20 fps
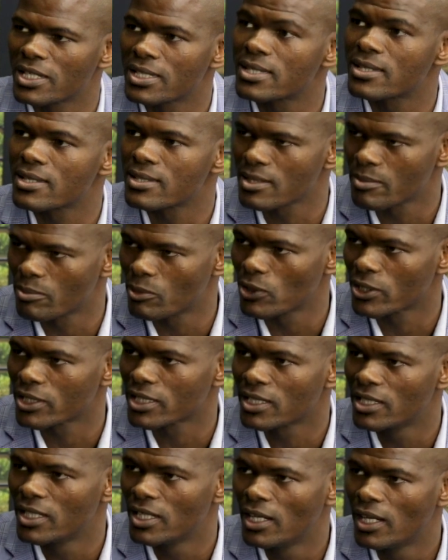it's the
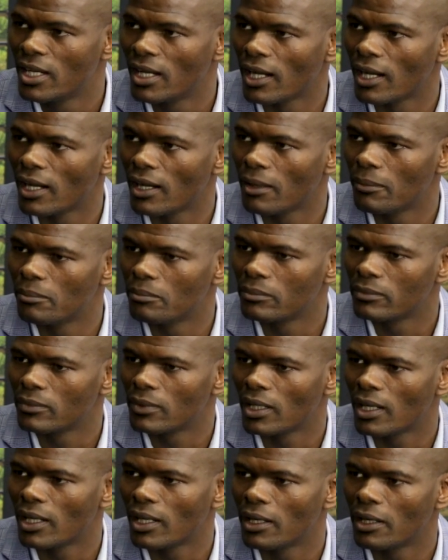support.
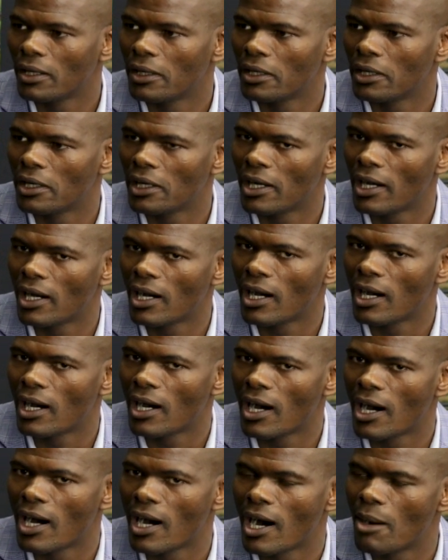
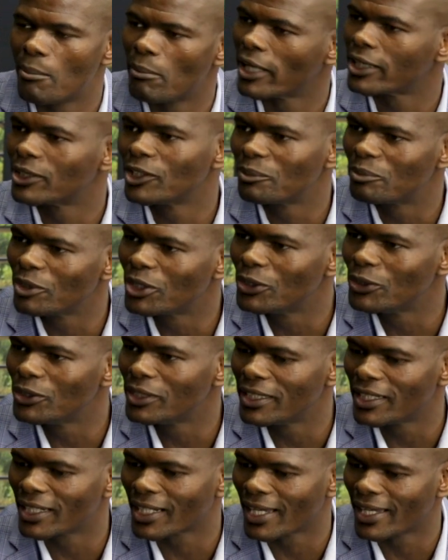I might not be good
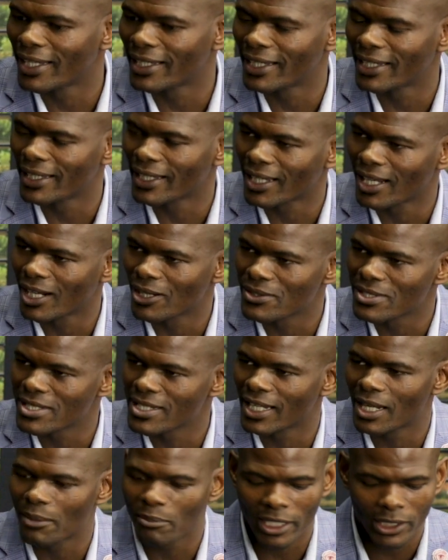at
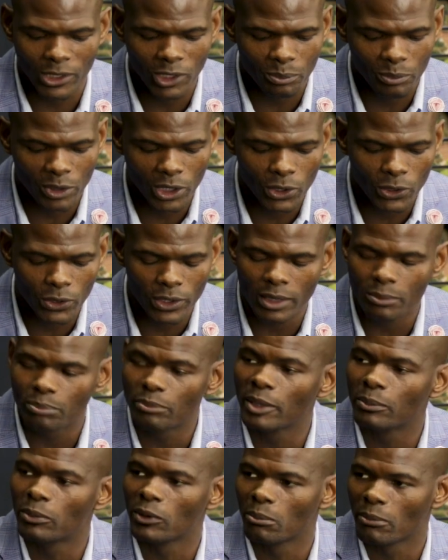accounting. I might not be good at
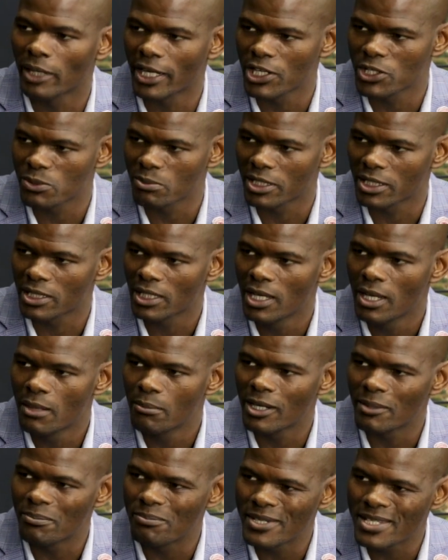people management.
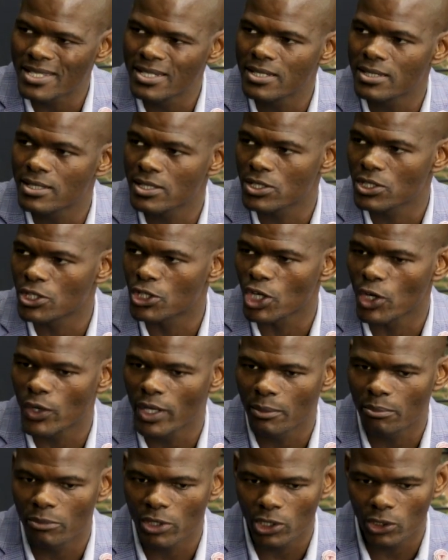My business is
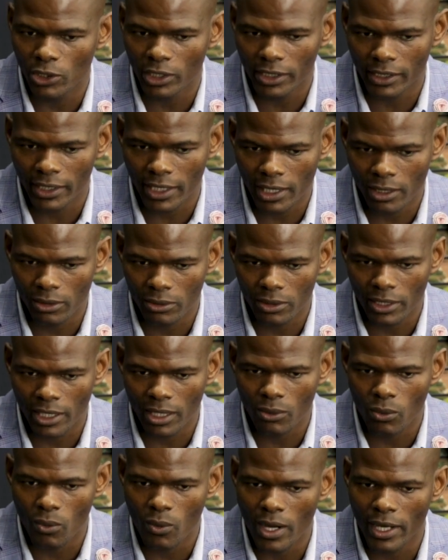growing beyond now
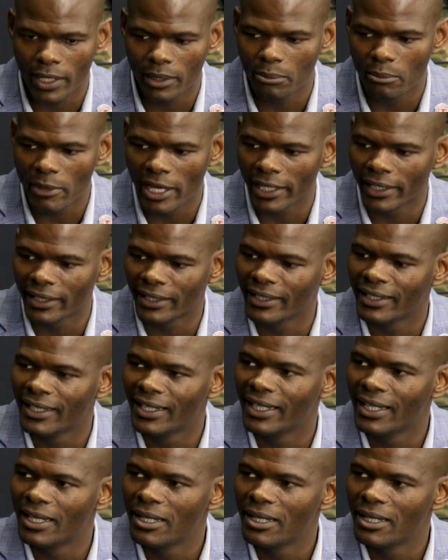a one-man